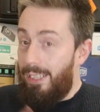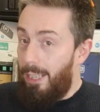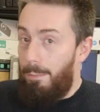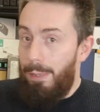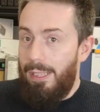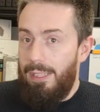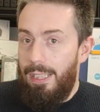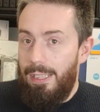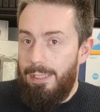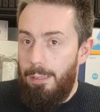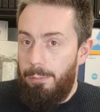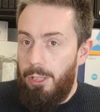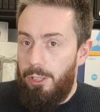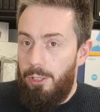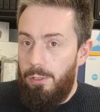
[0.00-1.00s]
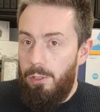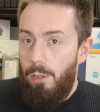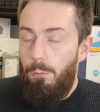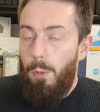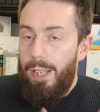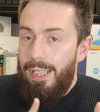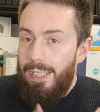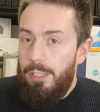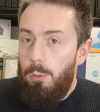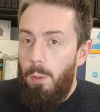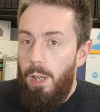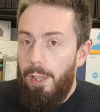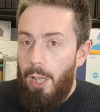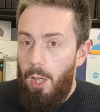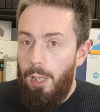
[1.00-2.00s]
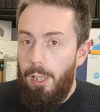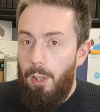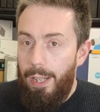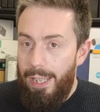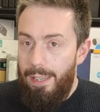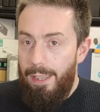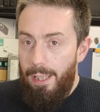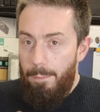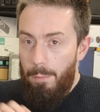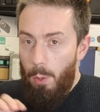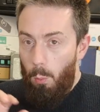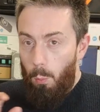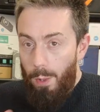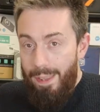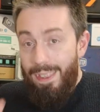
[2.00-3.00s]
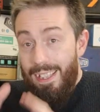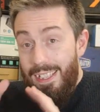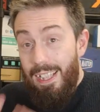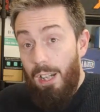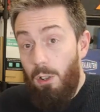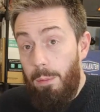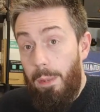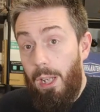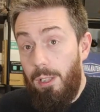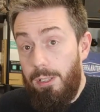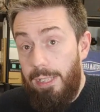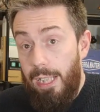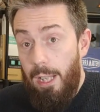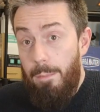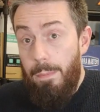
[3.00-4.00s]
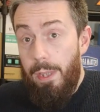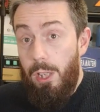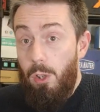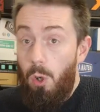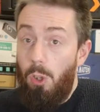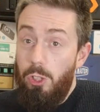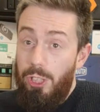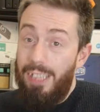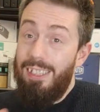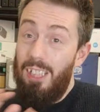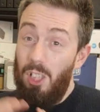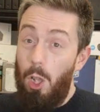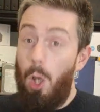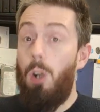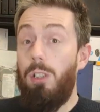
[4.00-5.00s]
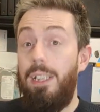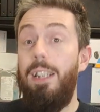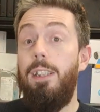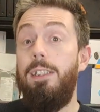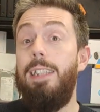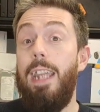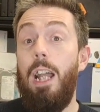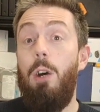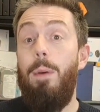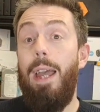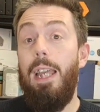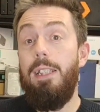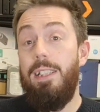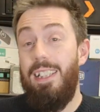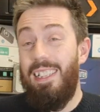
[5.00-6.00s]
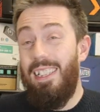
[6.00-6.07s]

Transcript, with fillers: let's come back to that subject of software, because it's worth highlighting that with the Terramaster, you're not just locked in on T O S.